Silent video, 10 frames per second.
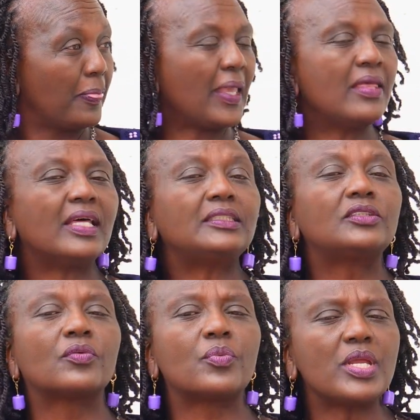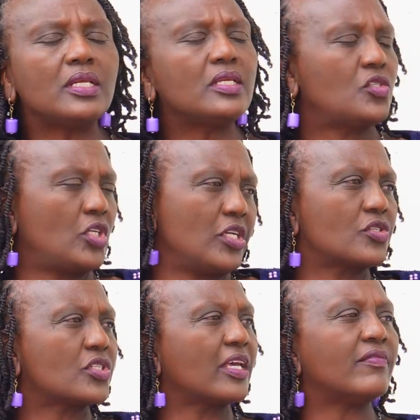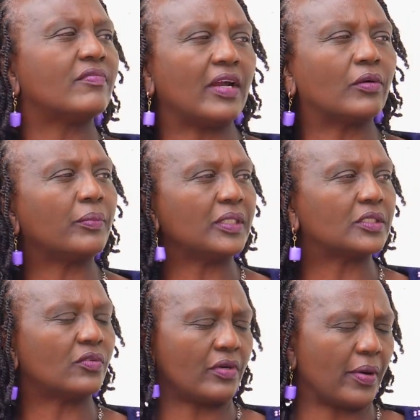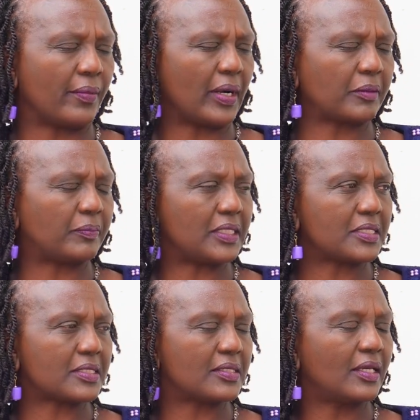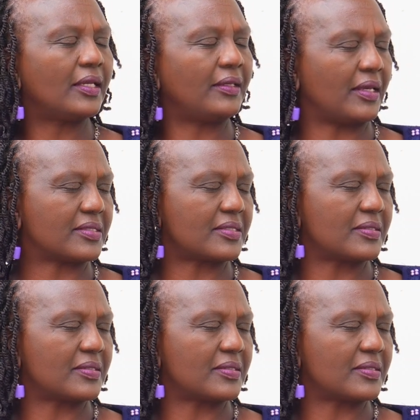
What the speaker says: And that really changed the environment of our workplace. Yes.